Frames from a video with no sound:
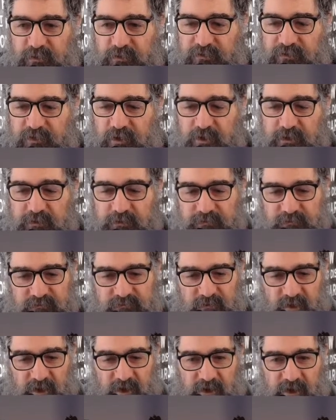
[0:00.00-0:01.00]
or so.
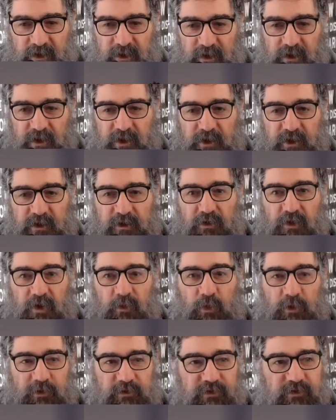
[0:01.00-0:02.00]
And
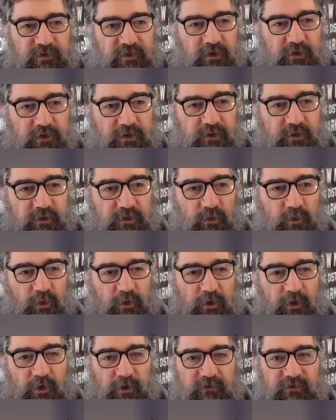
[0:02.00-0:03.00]
I wanted to show you
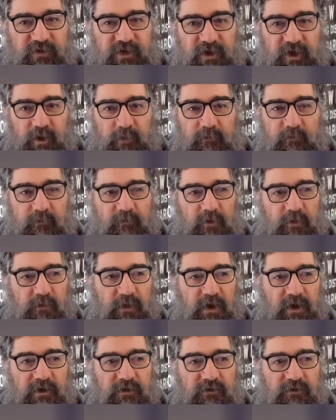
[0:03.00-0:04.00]
what I've set up
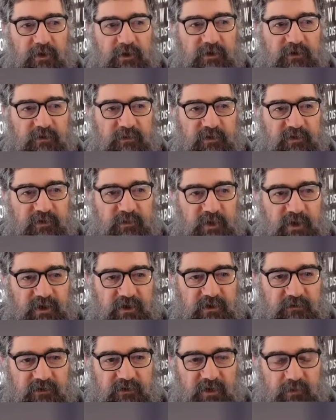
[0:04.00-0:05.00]
from a train's
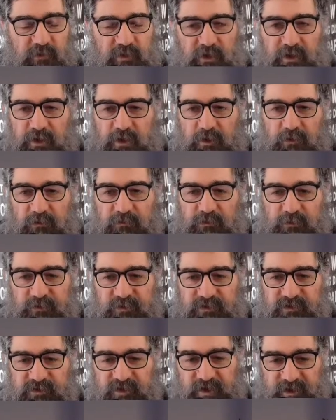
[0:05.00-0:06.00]
perspective. So I'm not going to go through
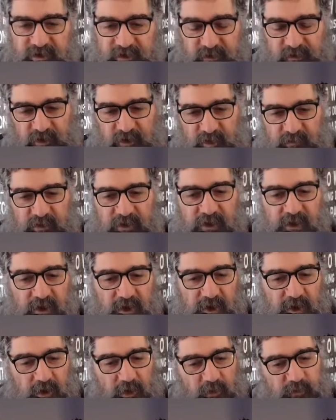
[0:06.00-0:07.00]
setting it up.
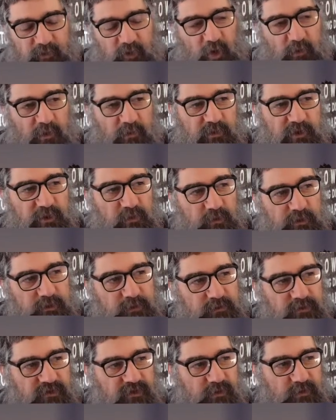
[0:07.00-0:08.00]
I probably
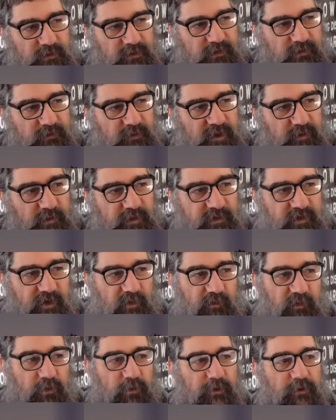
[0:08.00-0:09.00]
will do a stream at
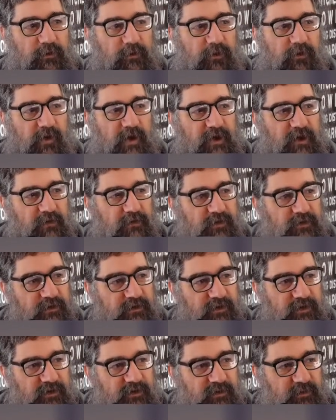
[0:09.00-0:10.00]
some point on creating
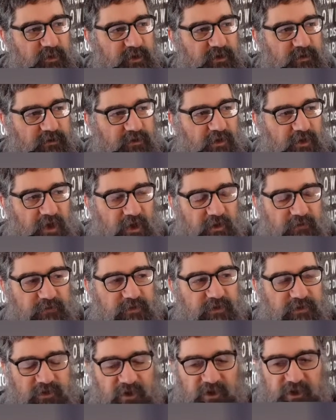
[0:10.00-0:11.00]
these things, because I have
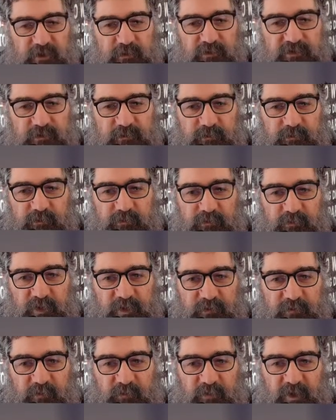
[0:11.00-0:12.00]
to say it was a
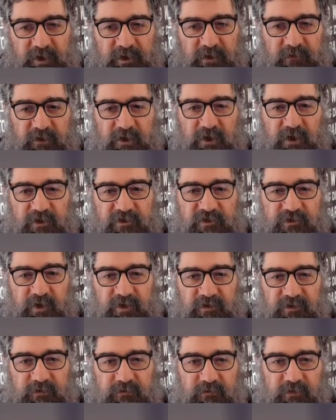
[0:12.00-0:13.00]
bit of a pain in the ass to
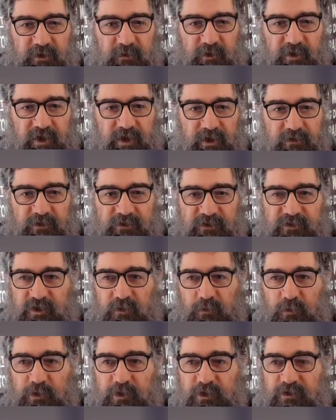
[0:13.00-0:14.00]
actually figure out how this
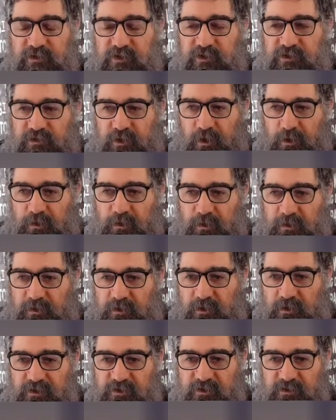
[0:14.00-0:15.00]
thing works. There's not a lot of
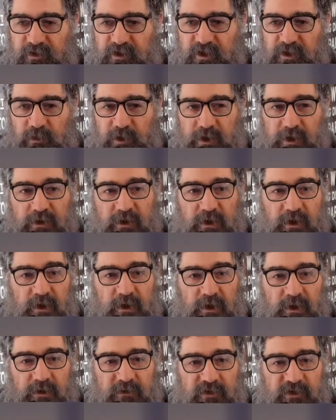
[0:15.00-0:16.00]
guidance anywhere.
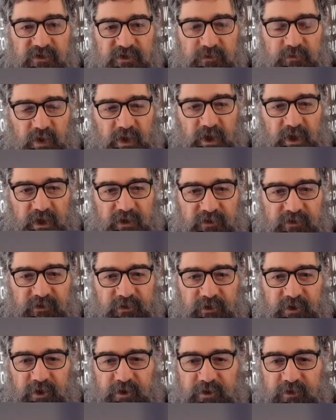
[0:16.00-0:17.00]
There's some
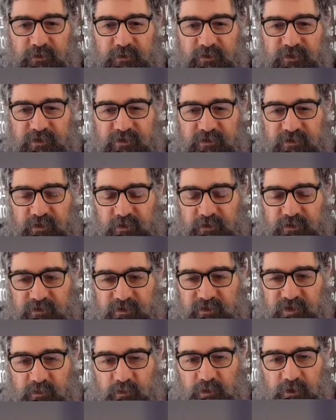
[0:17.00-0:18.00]
excellent articles on
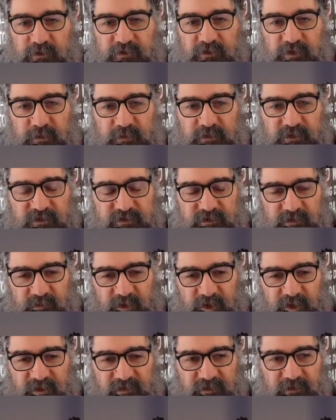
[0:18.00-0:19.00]
Steam Workshop. There's some
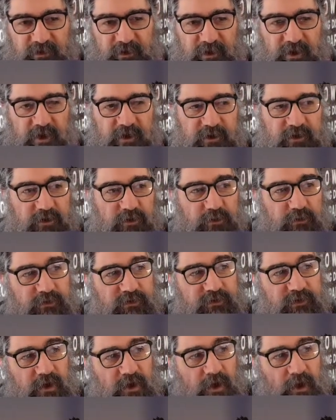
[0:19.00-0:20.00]
excellent
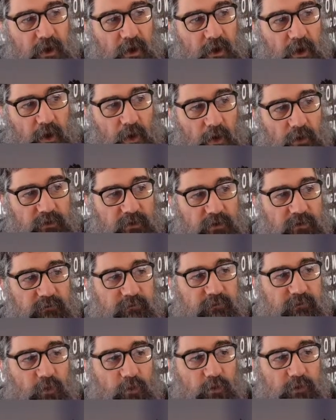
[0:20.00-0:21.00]
articles on the
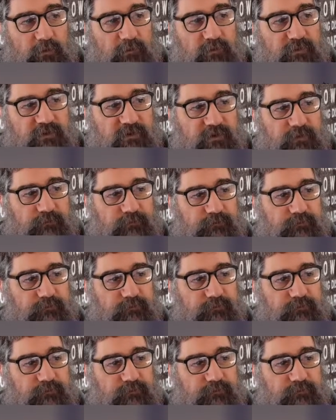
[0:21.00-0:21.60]
forums.